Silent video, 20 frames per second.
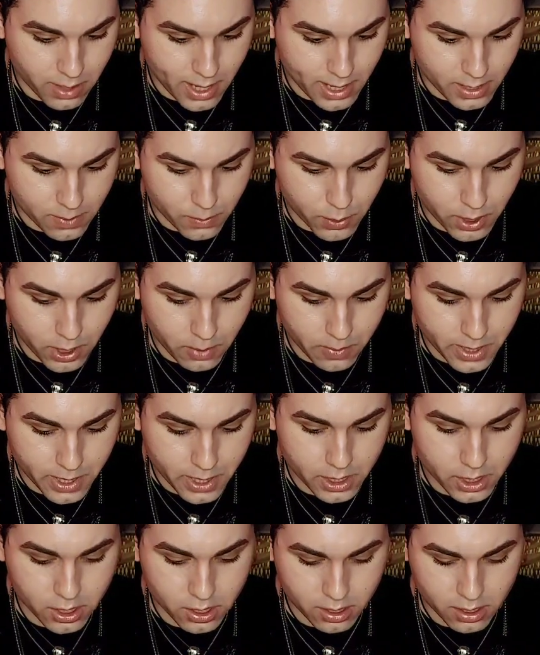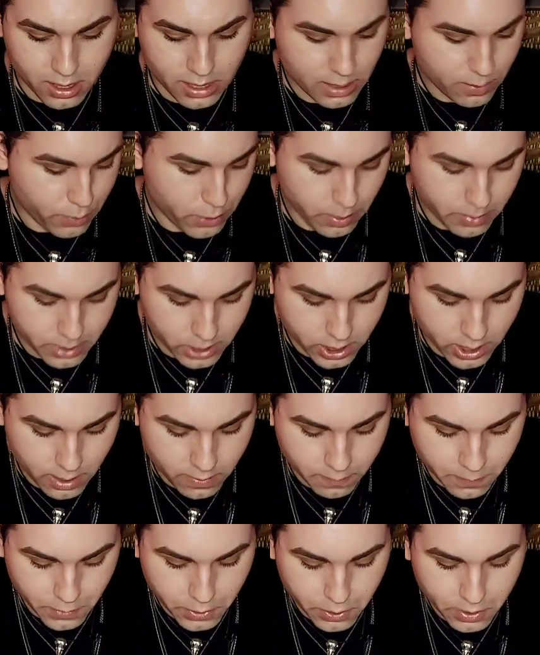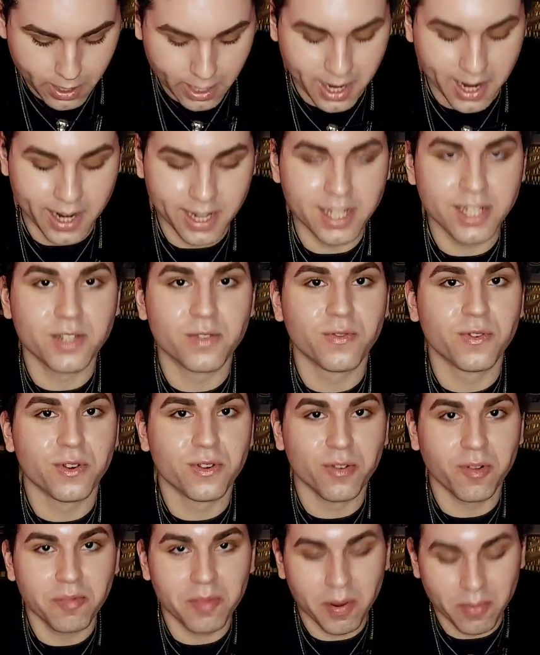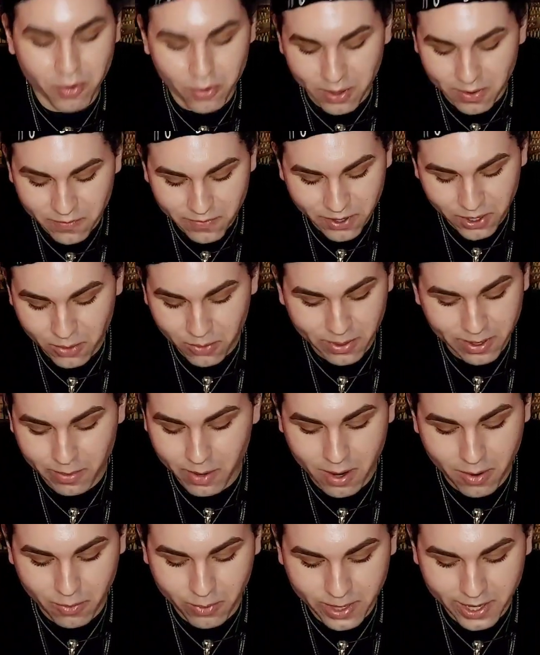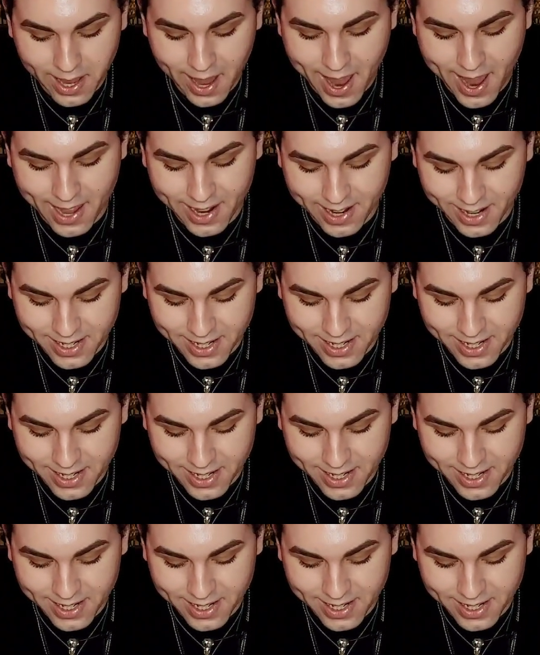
that's pretty much it for you guys for group number one for your week ahead.